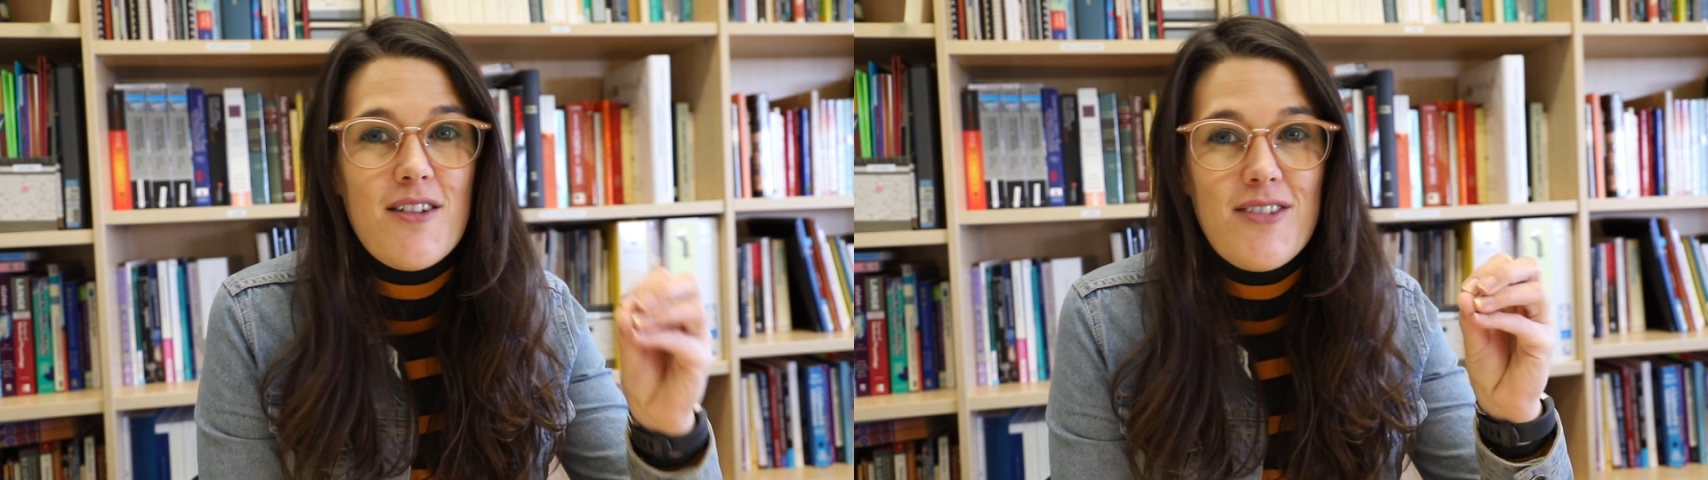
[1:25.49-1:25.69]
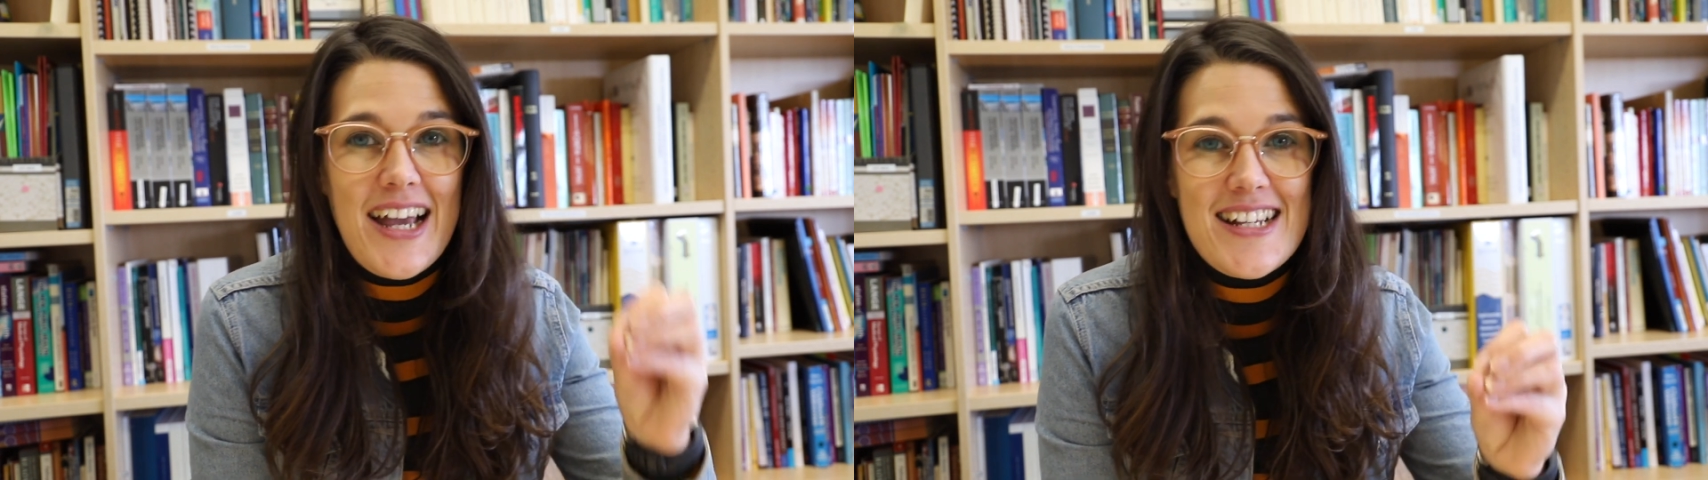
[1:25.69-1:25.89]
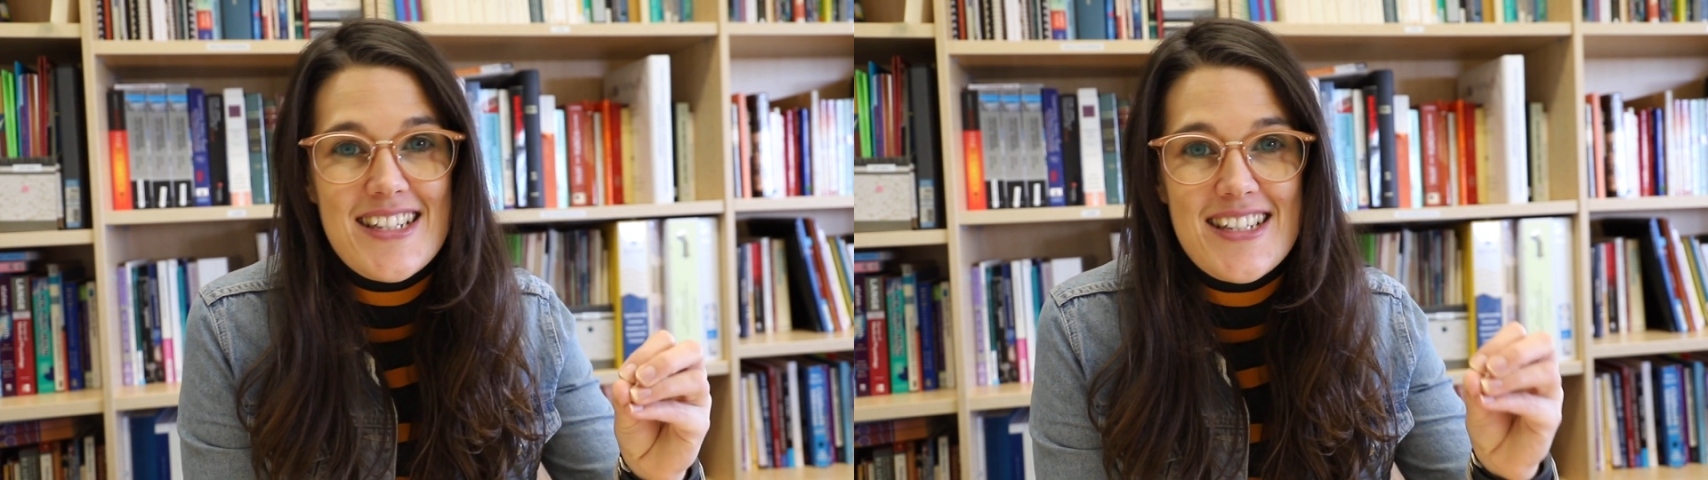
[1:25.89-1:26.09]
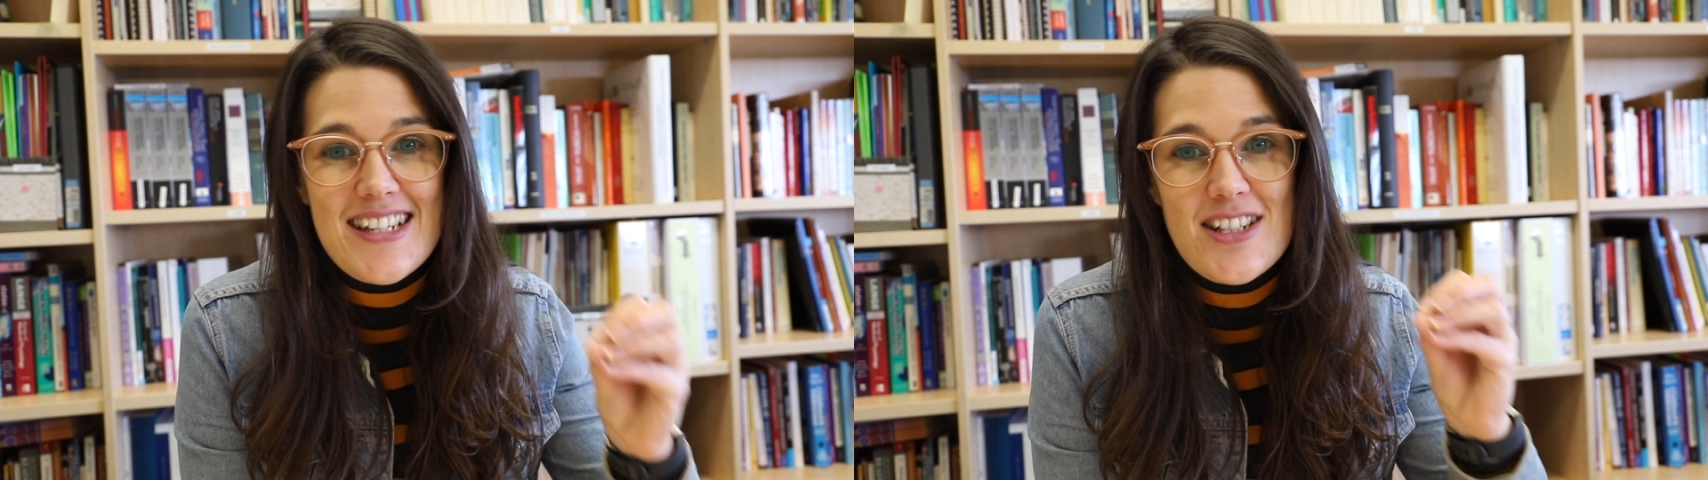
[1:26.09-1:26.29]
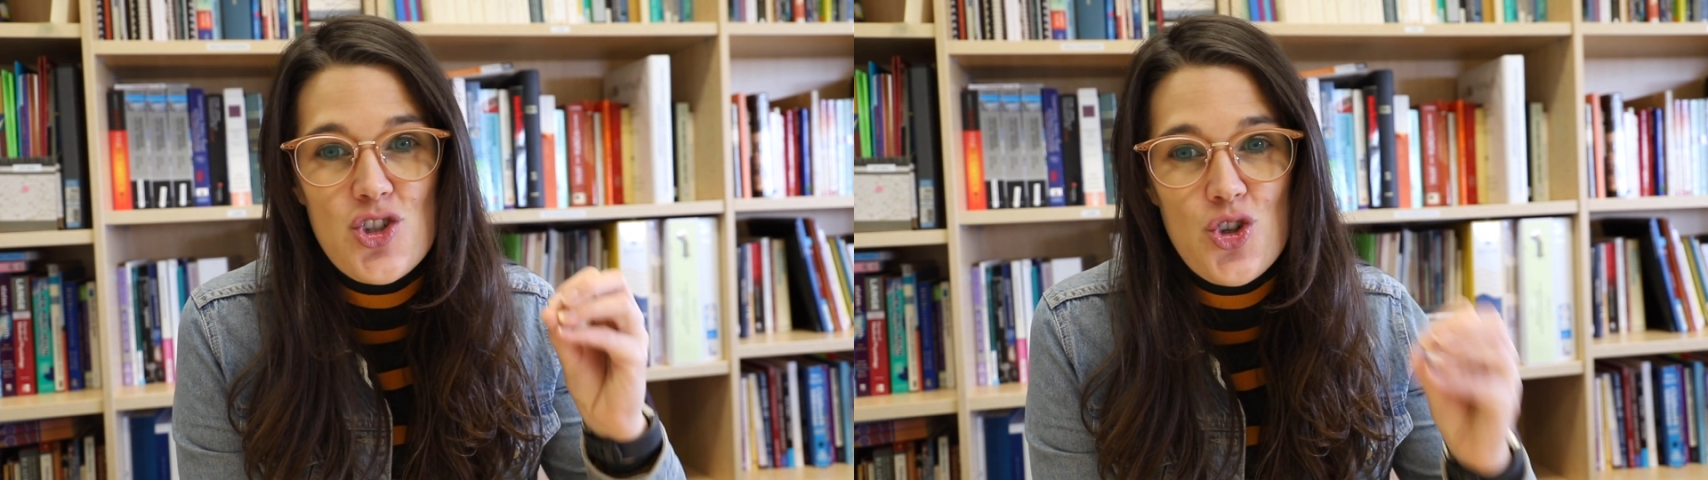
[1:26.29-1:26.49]
of cases
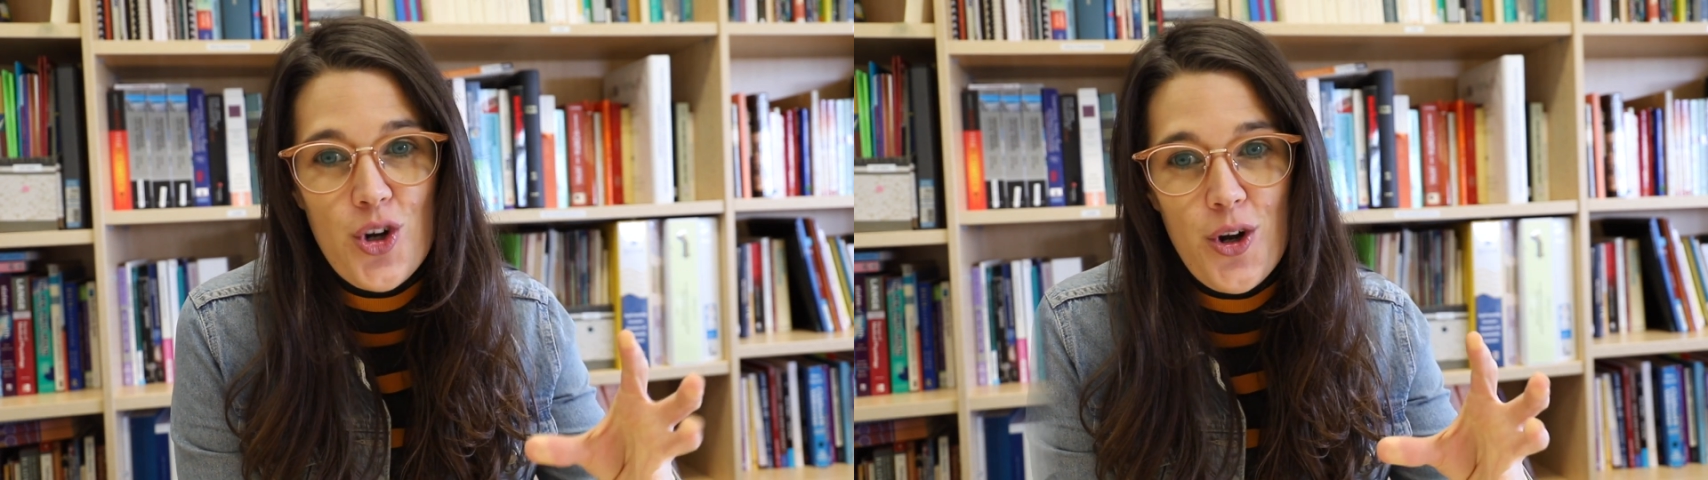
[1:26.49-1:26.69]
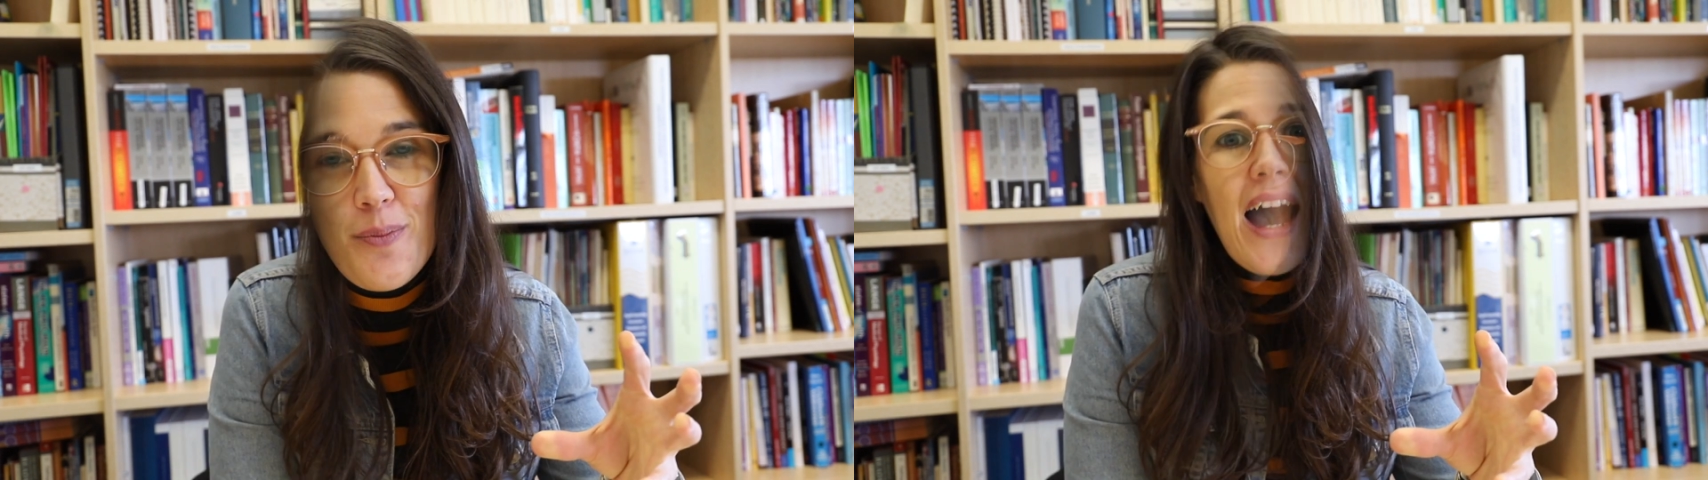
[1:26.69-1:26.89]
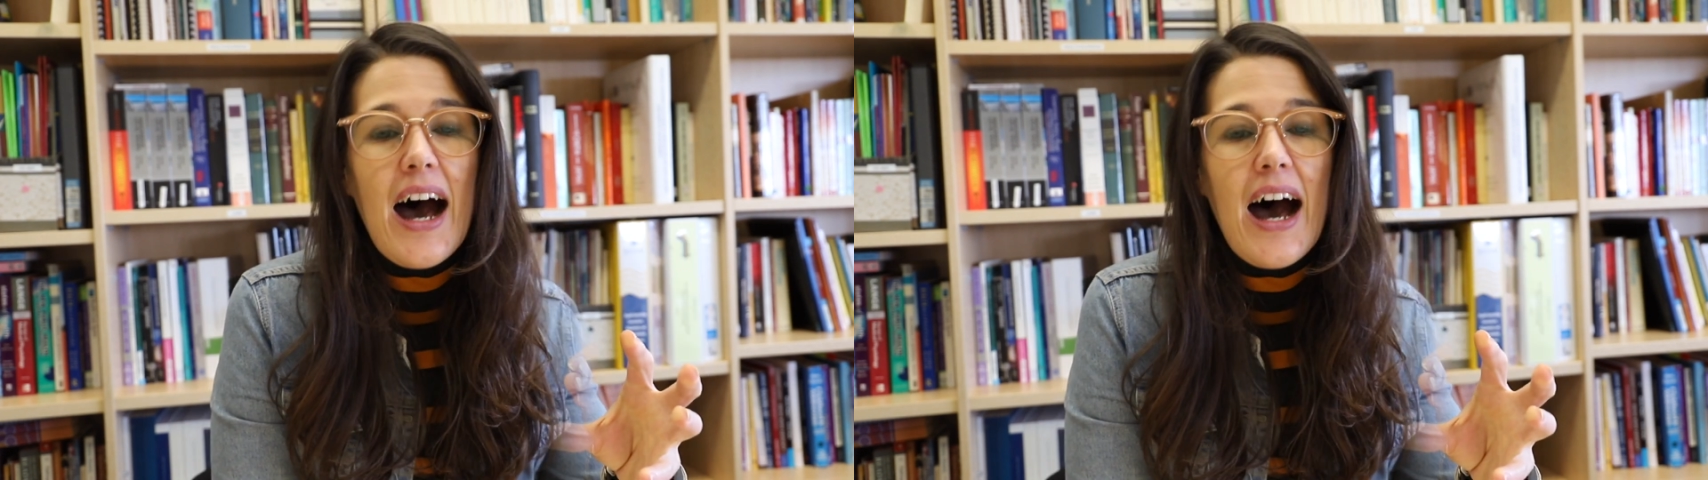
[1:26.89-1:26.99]
it's true.